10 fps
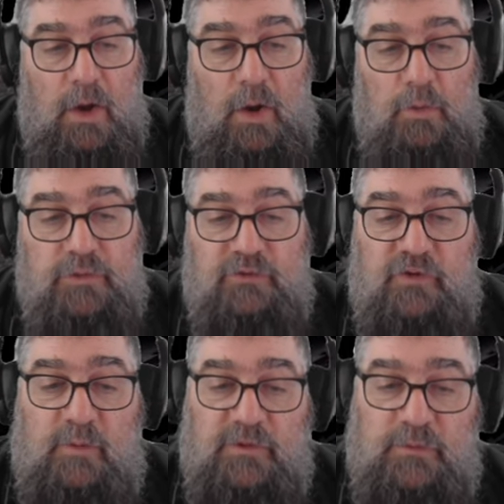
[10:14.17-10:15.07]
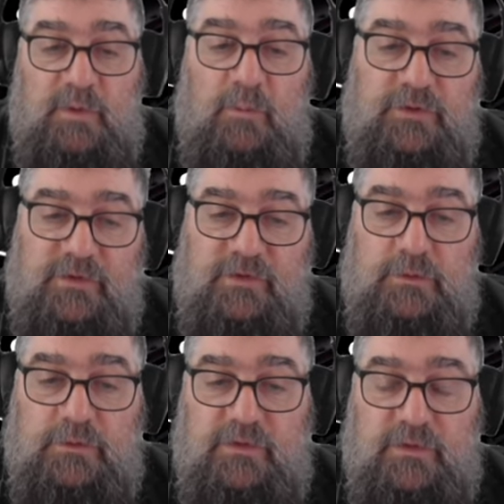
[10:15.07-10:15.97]
Old troubles with modern
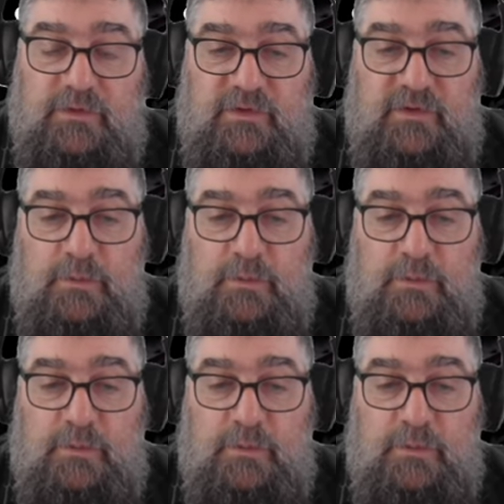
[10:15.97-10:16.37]
solutions.